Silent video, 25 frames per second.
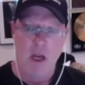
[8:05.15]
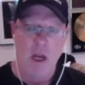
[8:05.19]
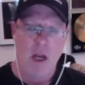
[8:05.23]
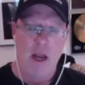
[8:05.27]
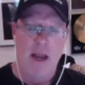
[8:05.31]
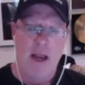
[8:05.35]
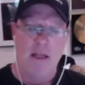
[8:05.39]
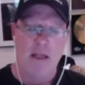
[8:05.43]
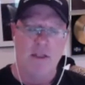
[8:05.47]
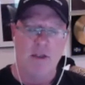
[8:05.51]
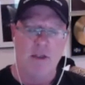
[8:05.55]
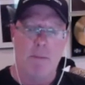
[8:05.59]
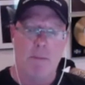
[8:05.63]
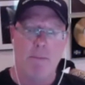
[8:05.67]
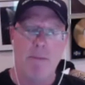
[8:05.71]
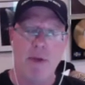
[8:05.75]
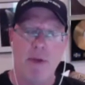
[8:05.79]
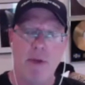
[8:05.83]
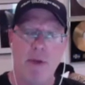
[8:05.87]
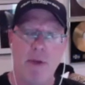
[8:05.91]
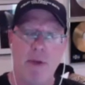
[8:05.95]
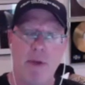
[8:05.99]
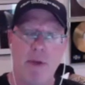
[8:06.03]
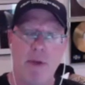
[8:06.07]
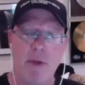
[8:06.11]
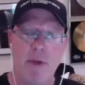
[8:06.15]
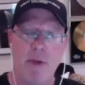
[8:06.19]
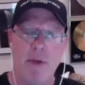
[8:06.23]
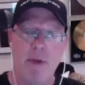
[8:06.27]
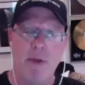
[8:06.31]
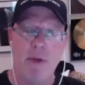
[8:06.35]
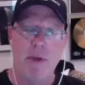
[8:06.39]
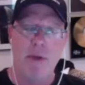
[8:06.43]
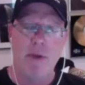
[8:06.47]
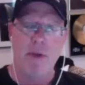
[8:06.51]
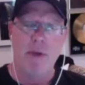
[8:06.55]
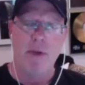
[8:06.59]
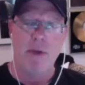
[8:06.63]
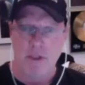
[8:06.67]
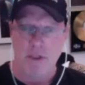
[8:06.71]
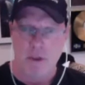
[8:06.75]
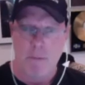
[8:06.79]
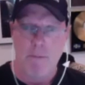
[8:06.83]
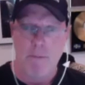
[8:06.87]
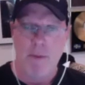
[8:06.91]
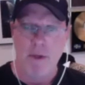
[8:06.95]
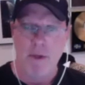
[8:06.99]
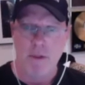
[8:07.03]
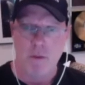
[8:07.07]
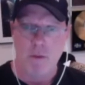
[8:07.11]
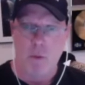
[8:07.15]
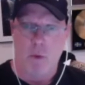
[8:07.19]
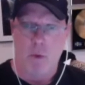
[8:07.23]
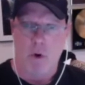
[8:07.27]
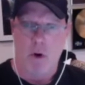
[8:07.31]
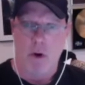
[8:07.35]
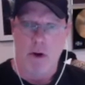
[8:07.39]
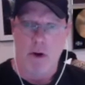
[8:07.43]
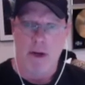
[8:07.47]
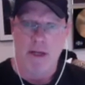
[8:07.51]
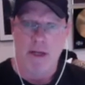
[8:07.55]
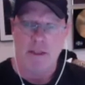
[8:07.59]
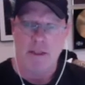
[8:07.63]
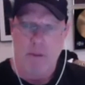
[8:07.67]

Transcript: It's a biz war. What's a biz war?